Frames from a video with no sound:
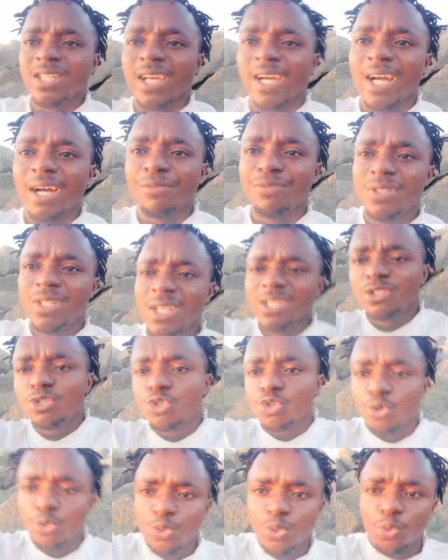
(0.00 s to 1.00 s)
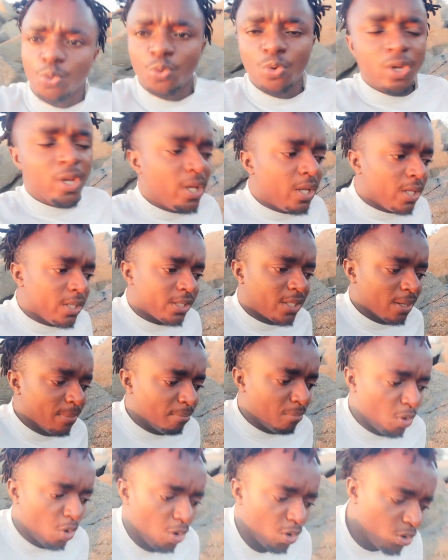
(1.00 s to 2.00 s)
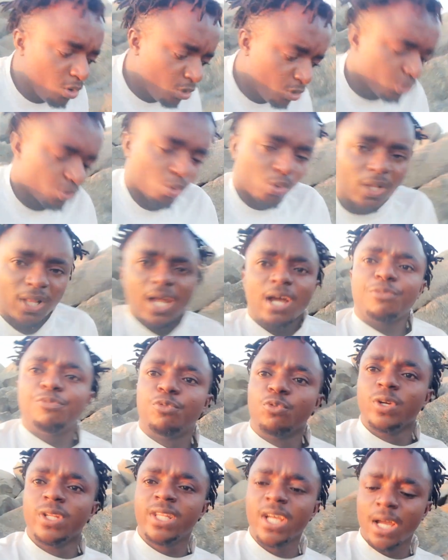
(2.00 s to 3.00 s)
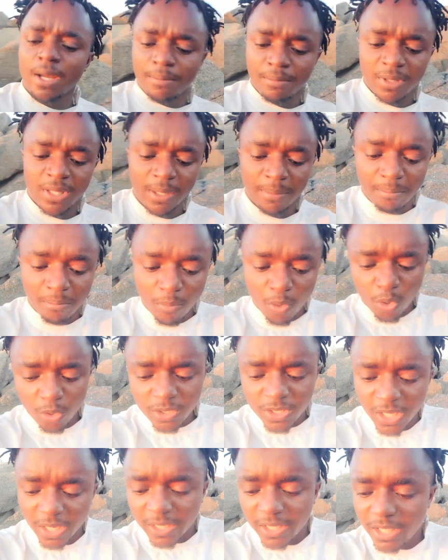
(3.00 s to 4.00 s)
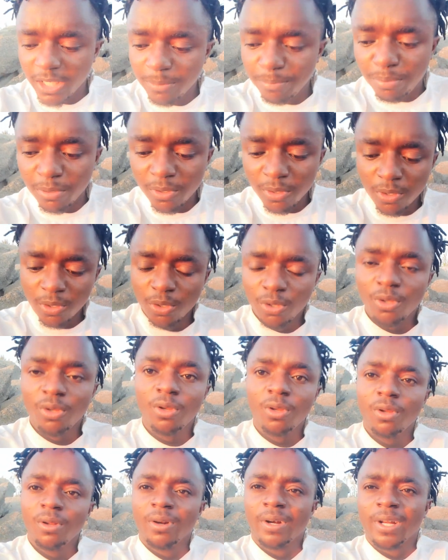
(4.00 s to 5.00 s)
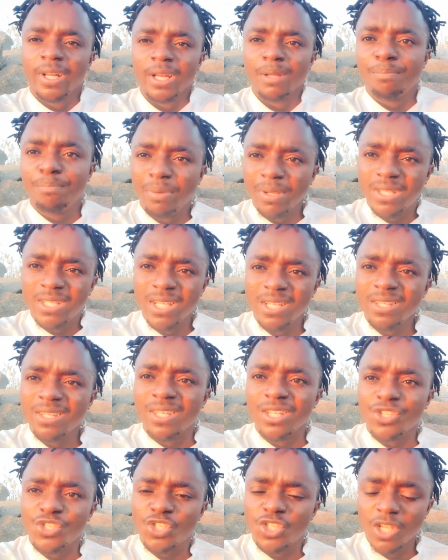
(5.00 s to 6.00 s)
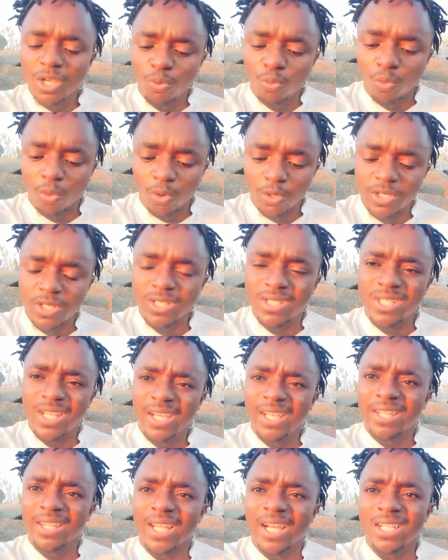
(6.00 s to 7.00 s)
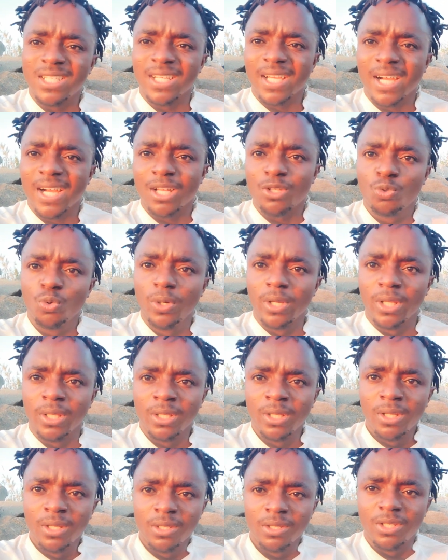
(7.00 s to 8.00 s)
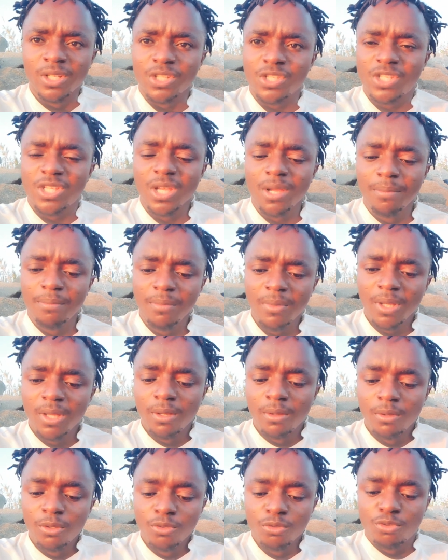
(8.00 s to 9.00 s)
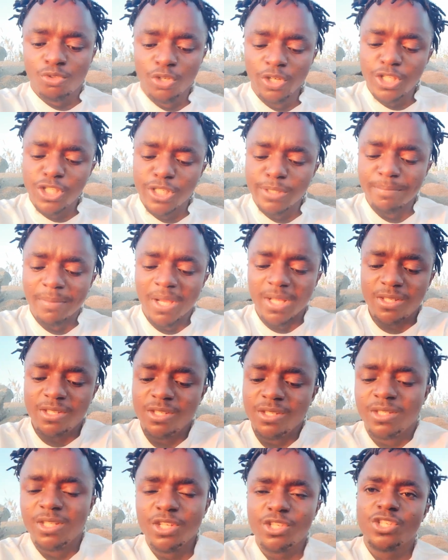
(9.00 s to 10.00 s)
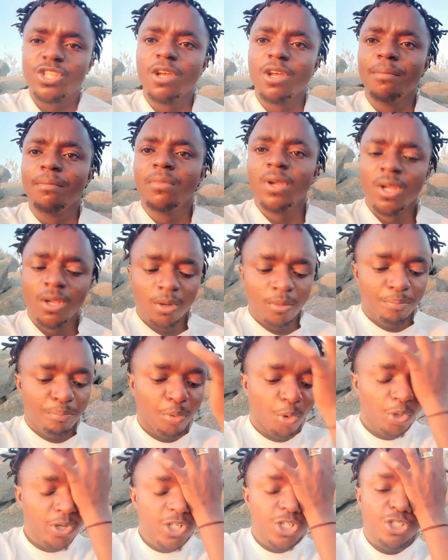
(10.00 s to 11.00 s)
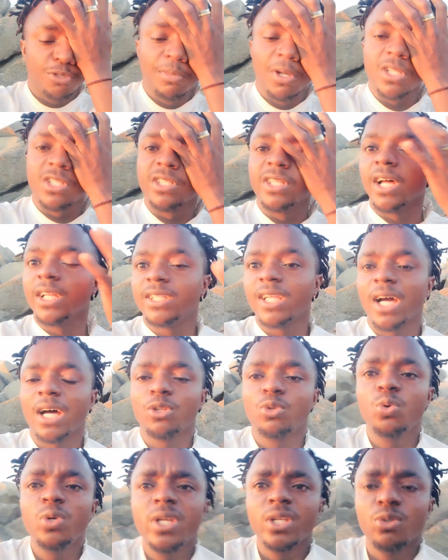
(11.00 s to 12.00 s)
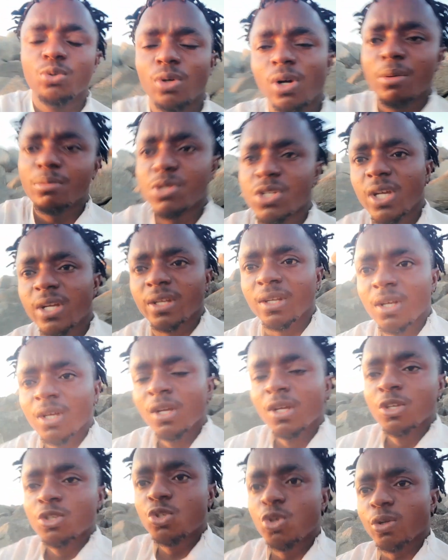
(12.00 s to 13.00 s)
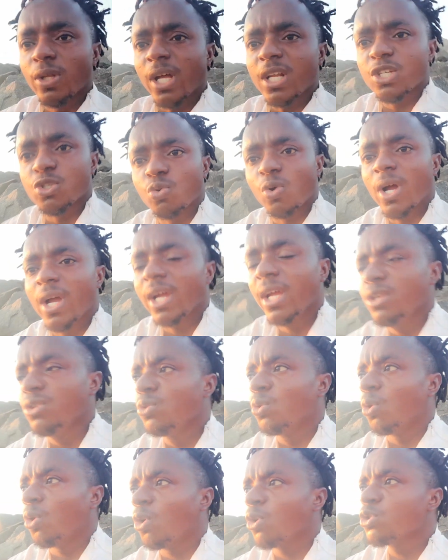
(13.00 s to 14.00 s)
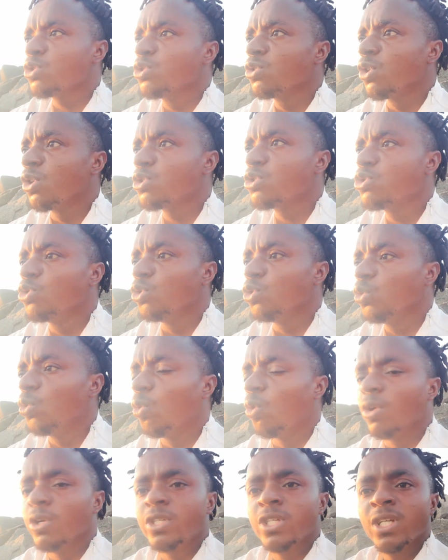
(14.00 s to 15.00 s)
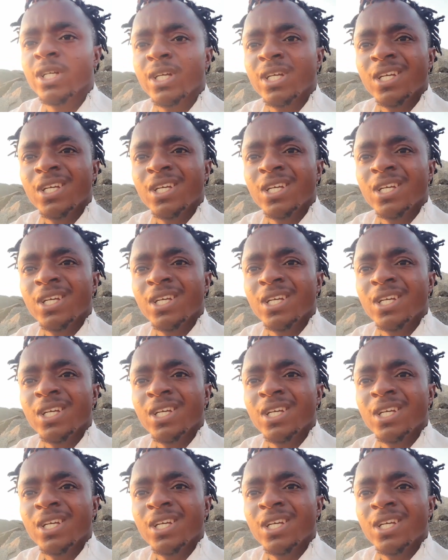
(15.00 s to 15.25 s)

they have did to you, the more you laugh with them, the more they keep repeating the same word thing that they are doing, the same treatment, the same punishment that they are doing. You know what I'm saying? So that is why you ought not to do what?